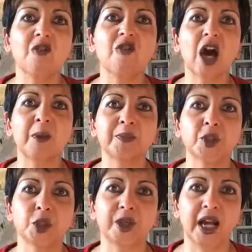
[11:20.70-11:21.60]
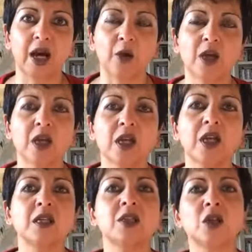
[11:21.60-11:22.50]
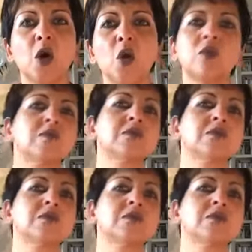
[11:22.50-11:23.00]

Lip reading: up to now. So